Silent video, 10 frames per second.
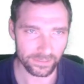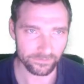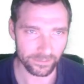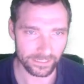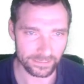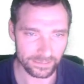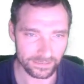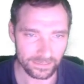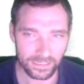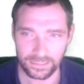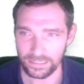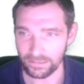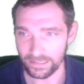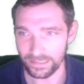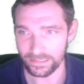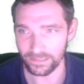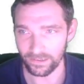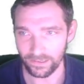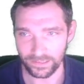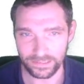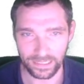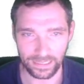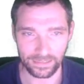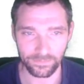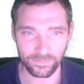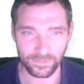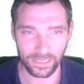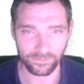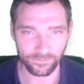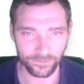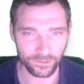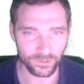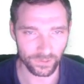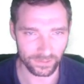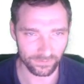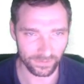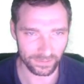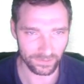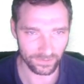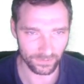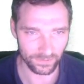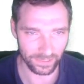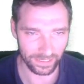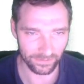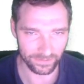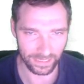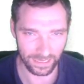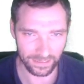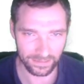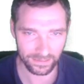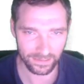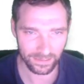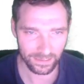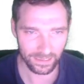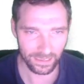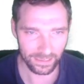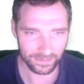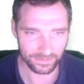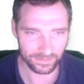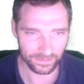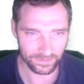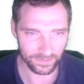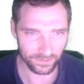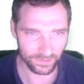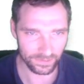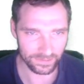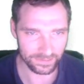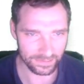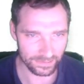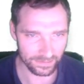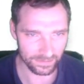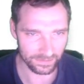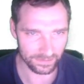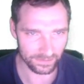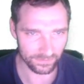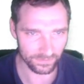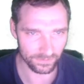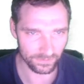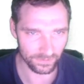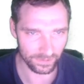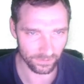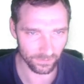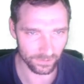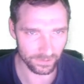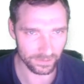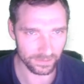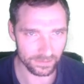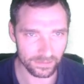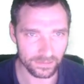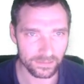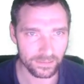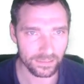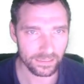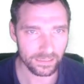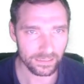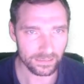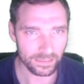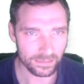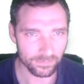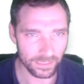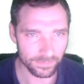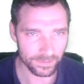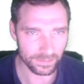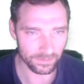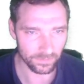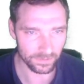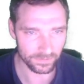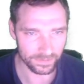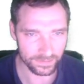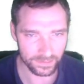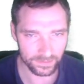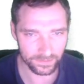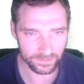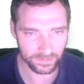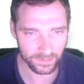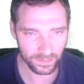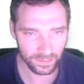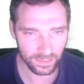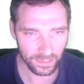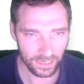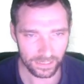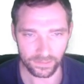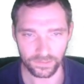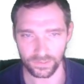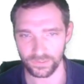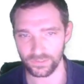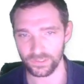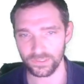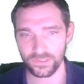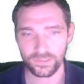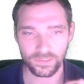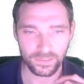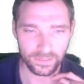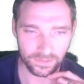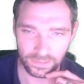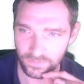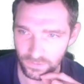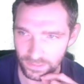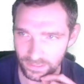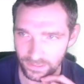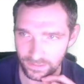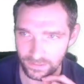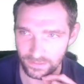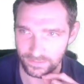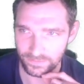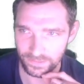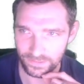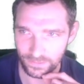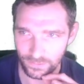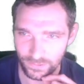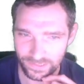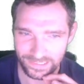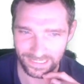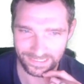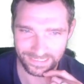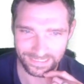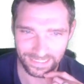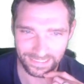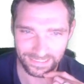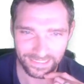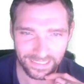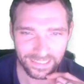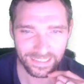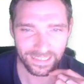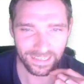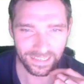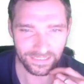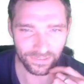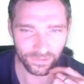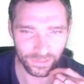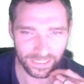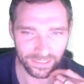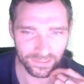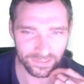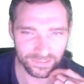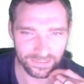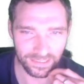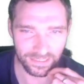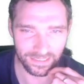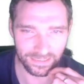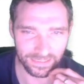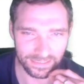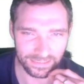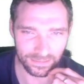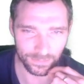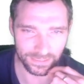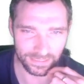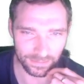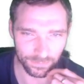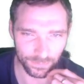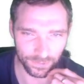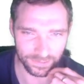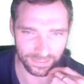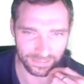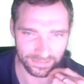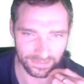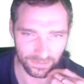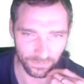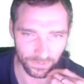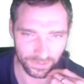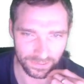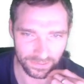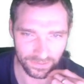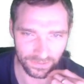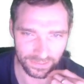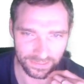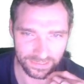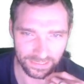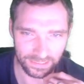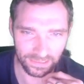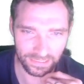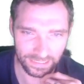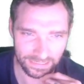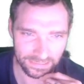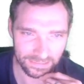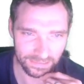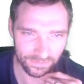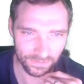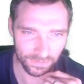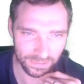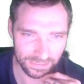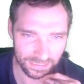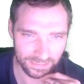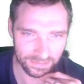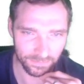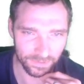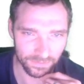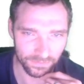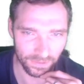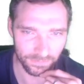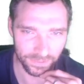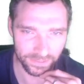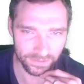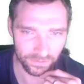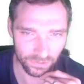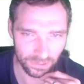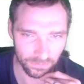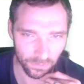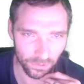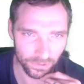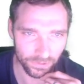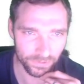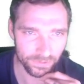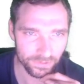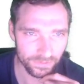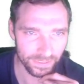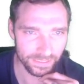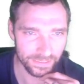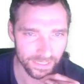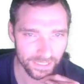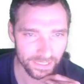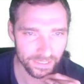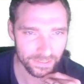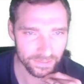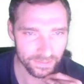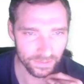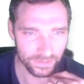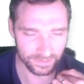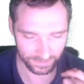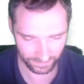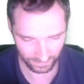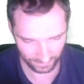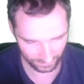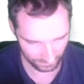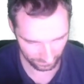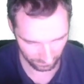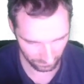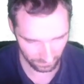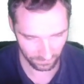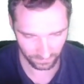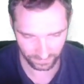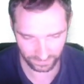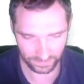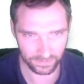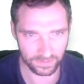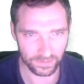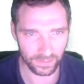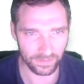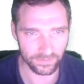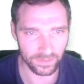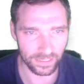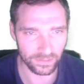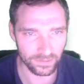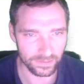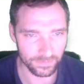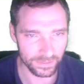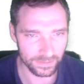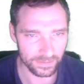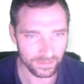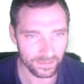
and find it. Now, I had a hard time at first trying to find the school that I was at. And so you can see on here if you do like Oregon, in like maybe like one of these years and you just search they'll give you like all of the schools in that state and the locations they need to be like precise in the wording so you need to say like lane if you want to get something from there or like Moro, right so it's one of those things that you have to actually be